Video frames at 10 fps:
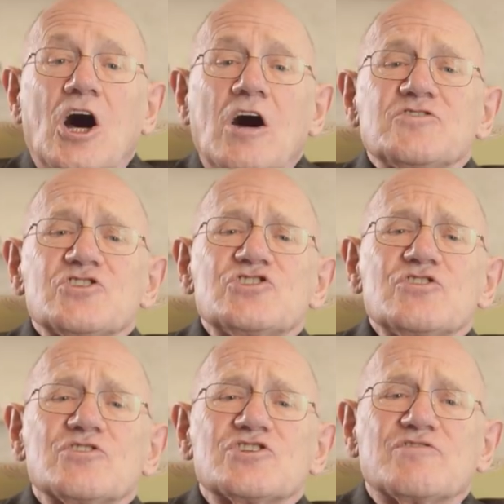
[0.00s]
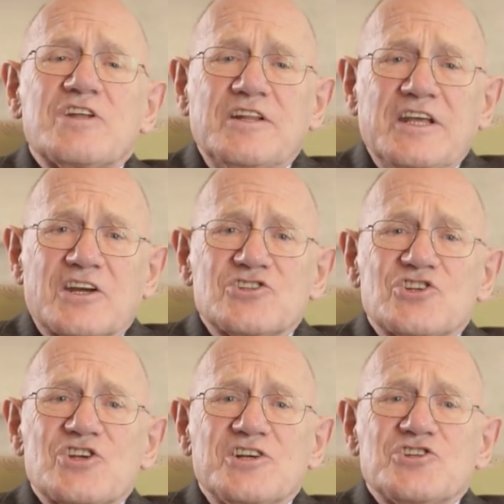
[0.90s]
After students have done the
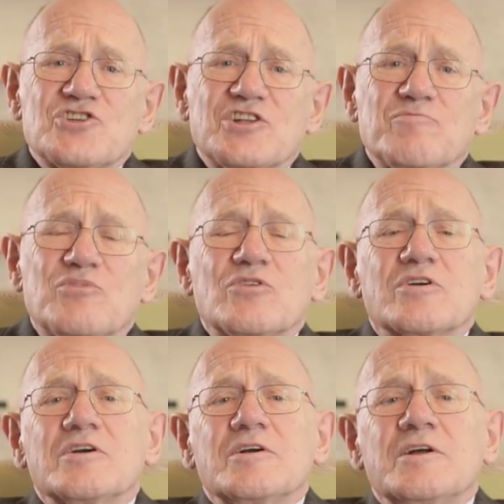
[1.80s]
exercises in the book,